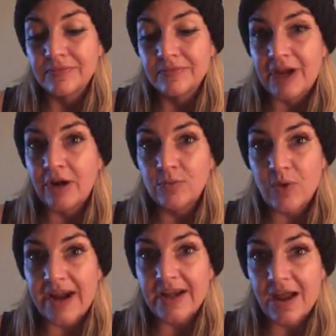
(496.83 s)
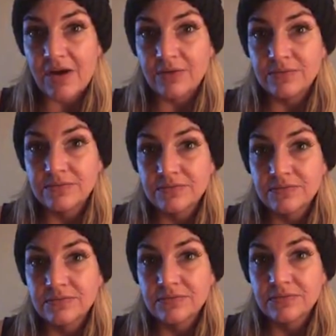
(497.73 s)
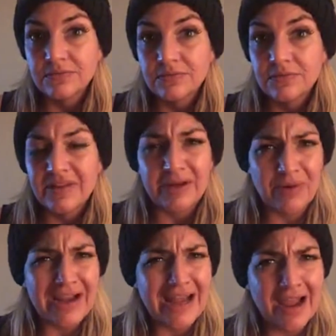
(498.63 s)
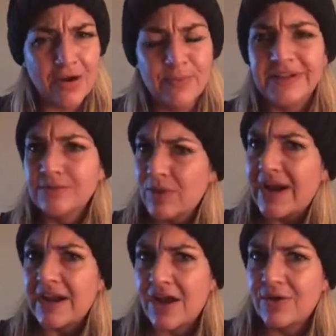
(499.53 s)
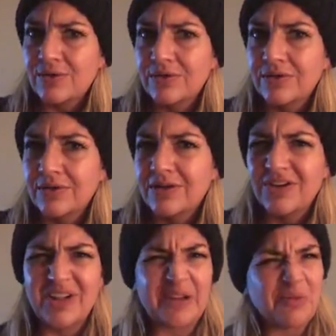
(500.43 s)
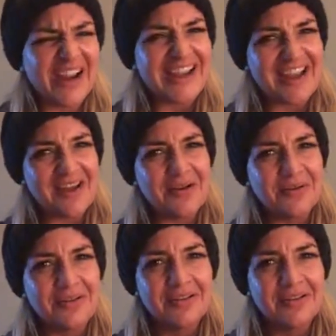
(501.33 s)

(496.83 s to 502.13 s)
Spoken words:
I heard right now. Like right now, but right now. And you're like, right now?